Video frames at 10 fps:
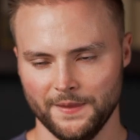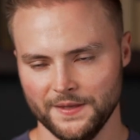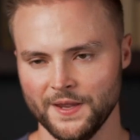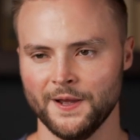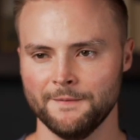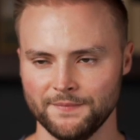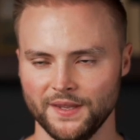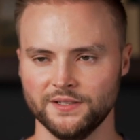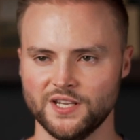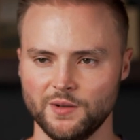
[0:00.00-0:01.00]
Yeah,
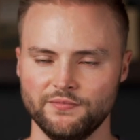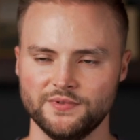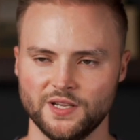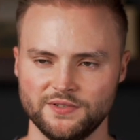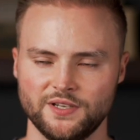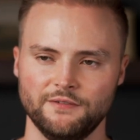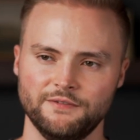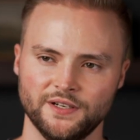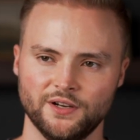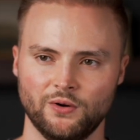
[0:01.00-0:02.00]
and some some stuff
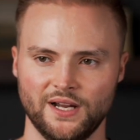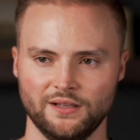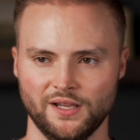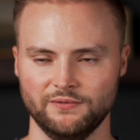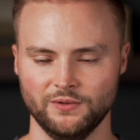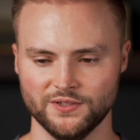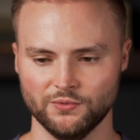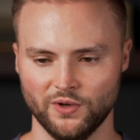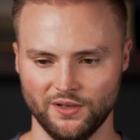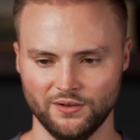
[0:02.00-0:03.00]
in Go High Level as
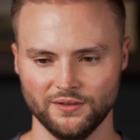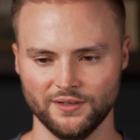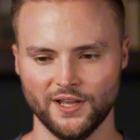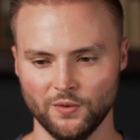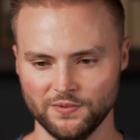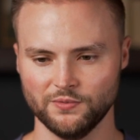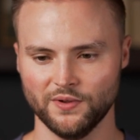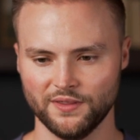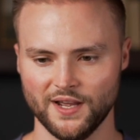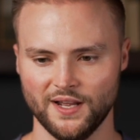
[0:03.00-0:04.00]
well helps
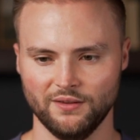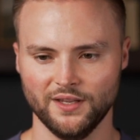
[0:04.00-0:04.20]
with that.